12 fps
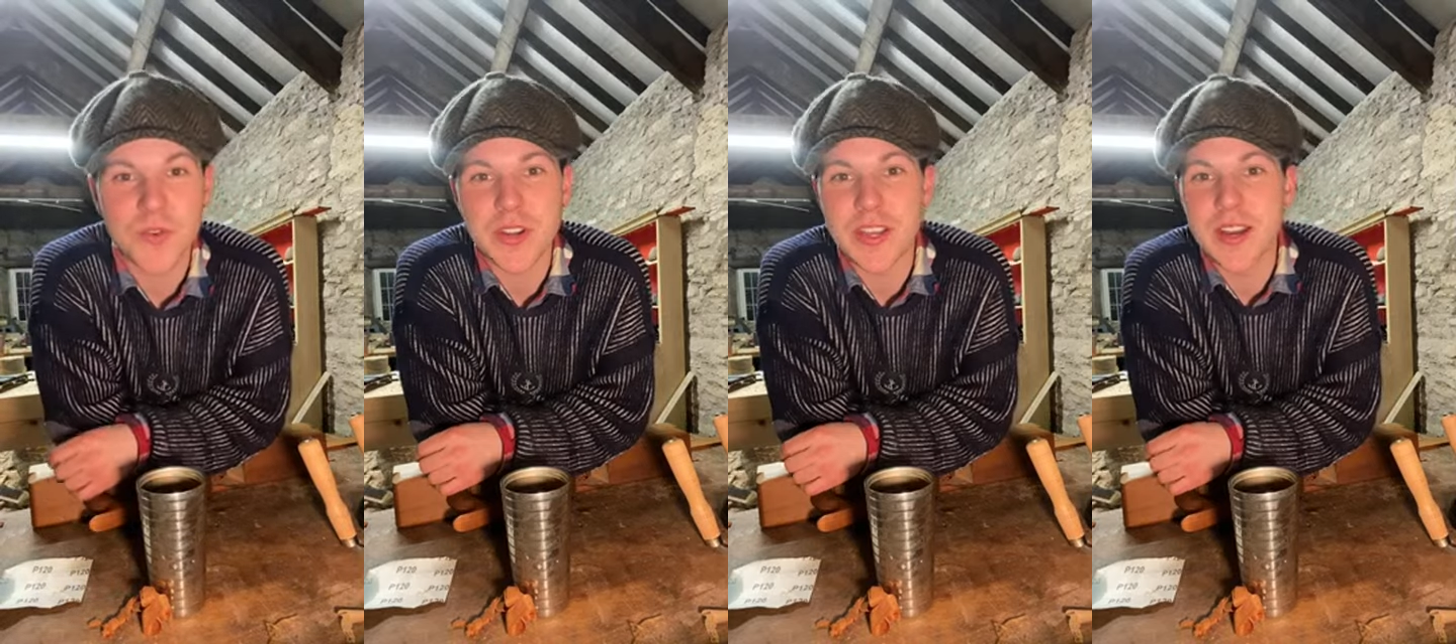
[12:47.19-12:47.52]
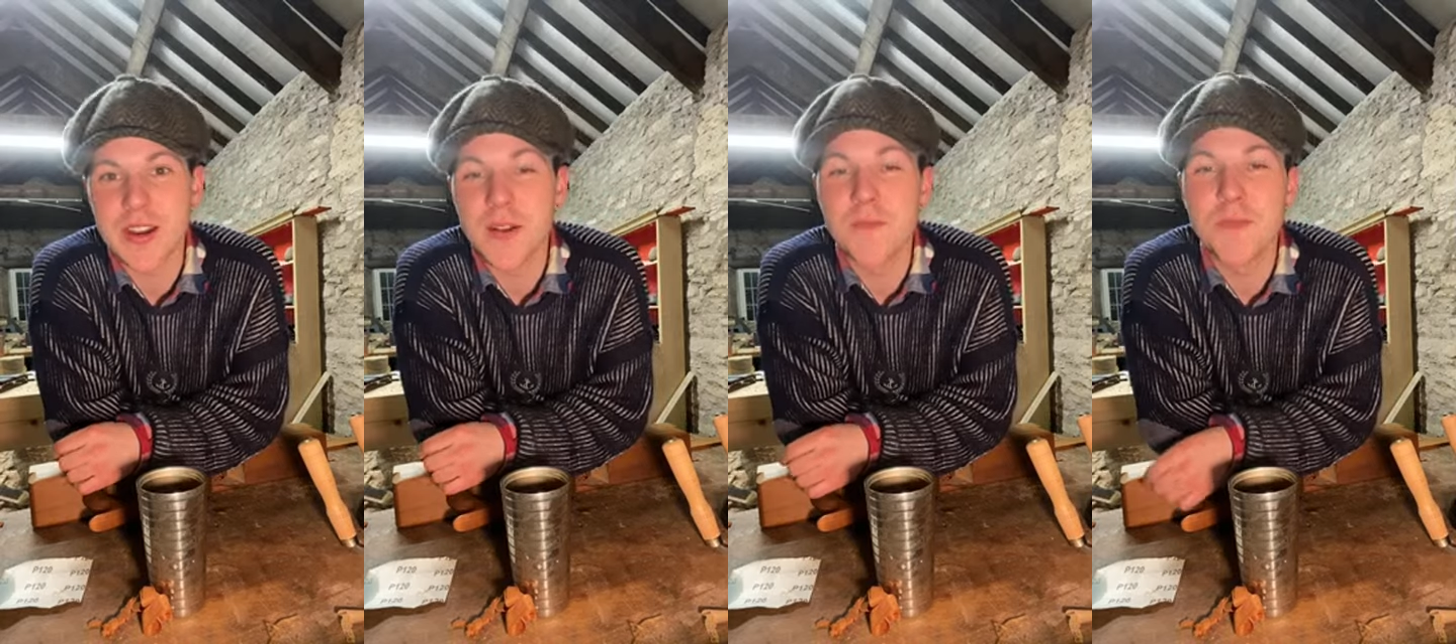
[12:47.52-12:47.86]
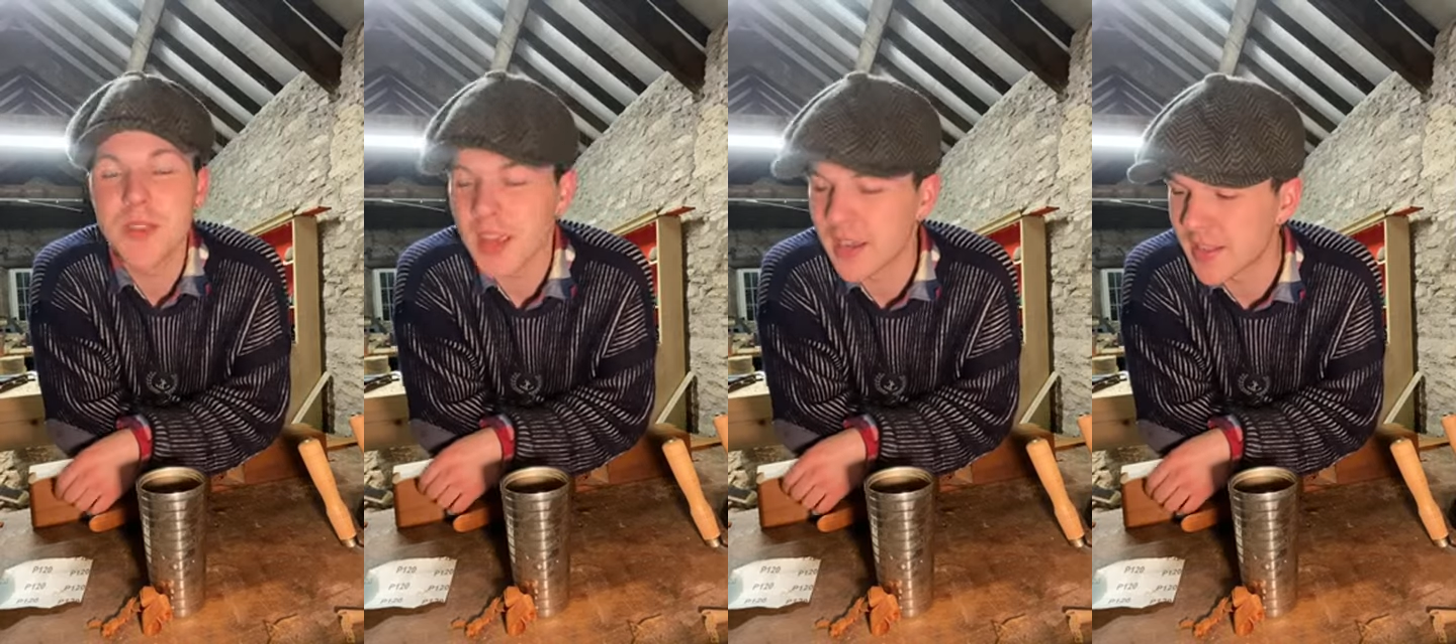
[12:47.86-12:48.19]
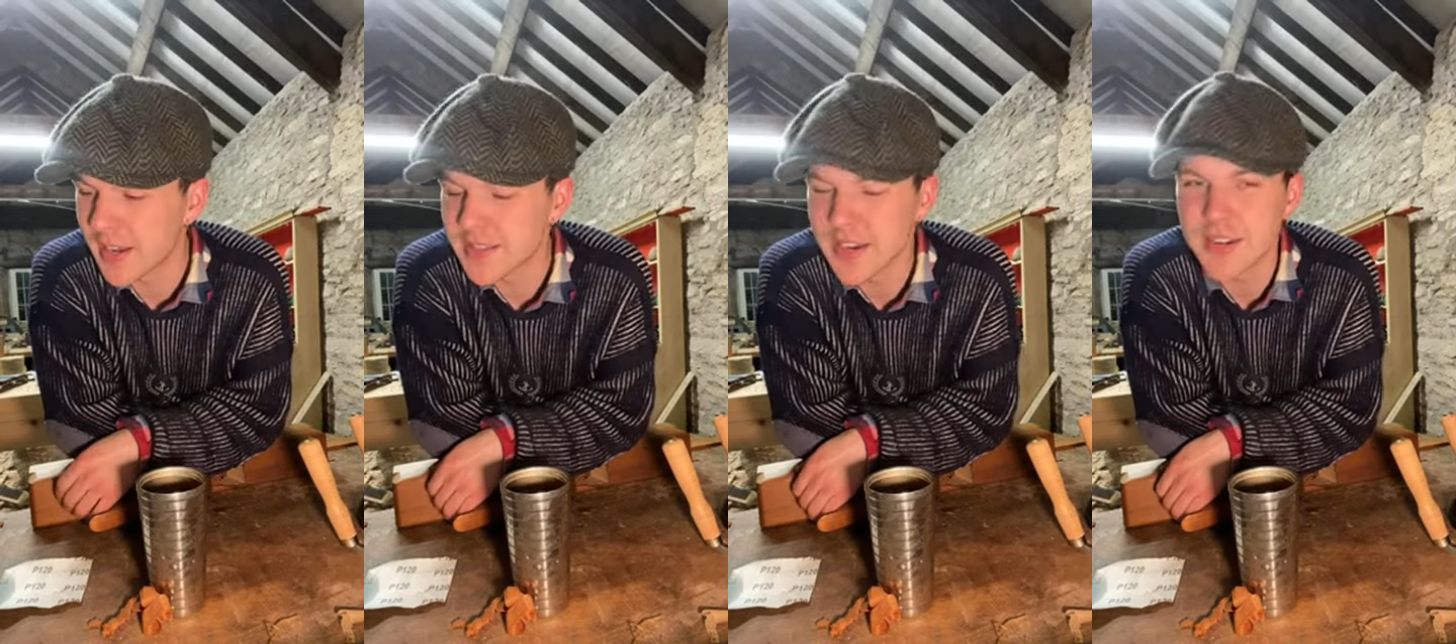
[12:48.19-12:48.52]
year, and then I
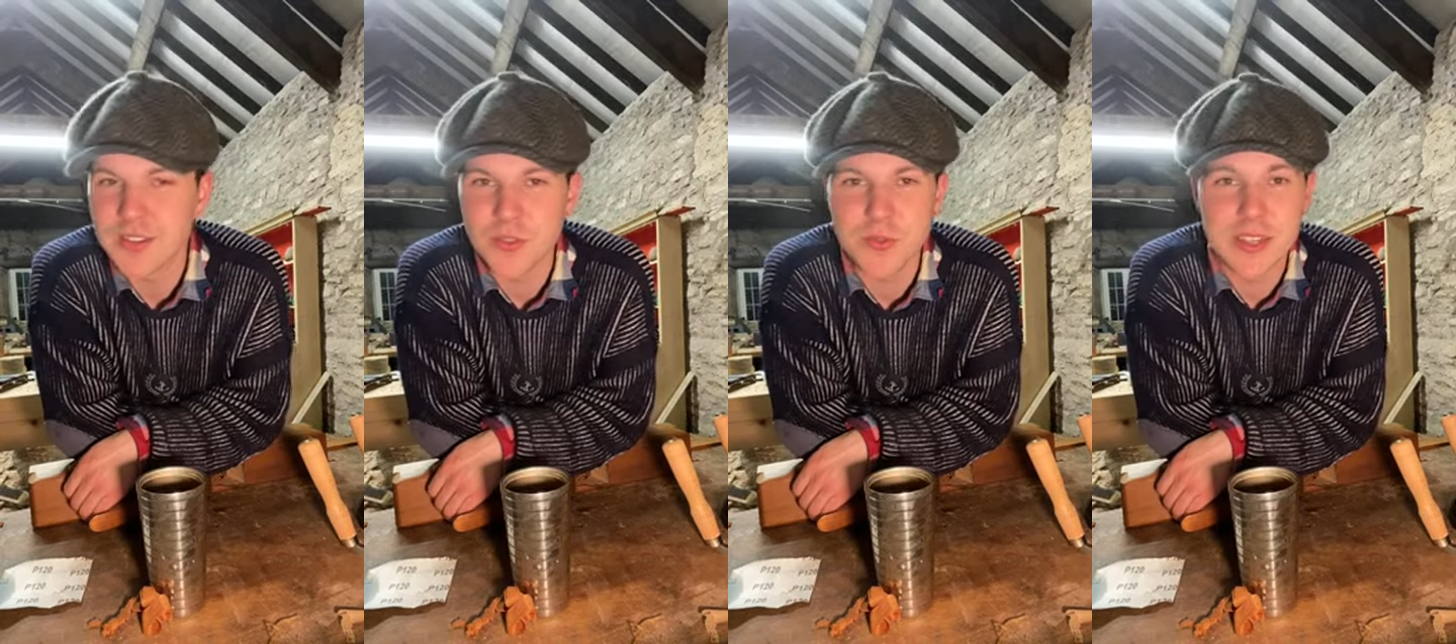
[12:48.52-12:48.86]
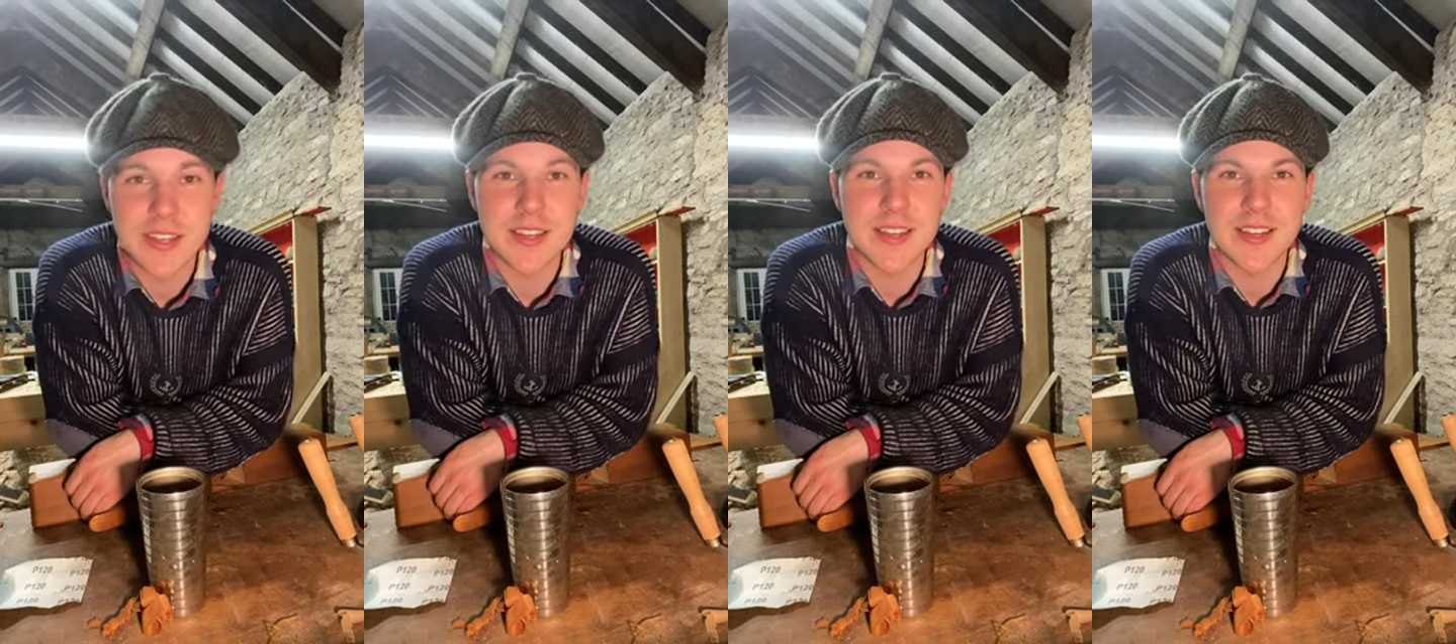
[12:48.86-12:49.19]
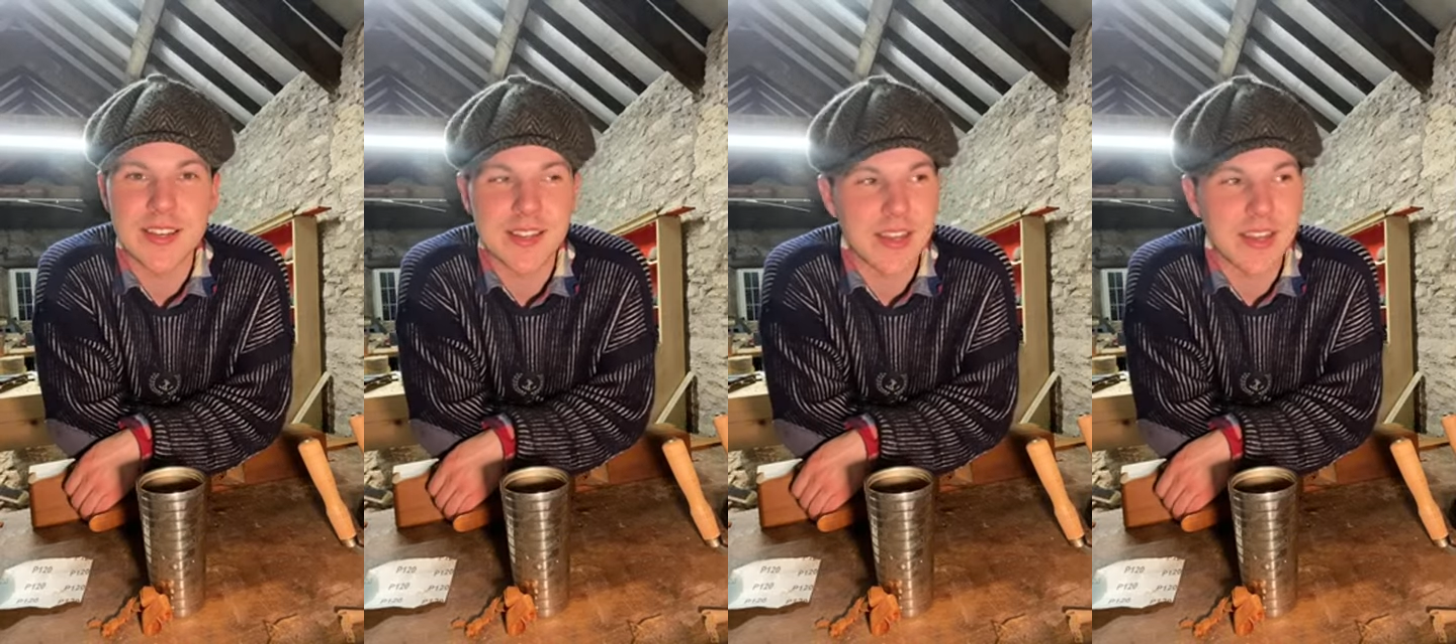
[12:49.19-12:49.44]
started using it, and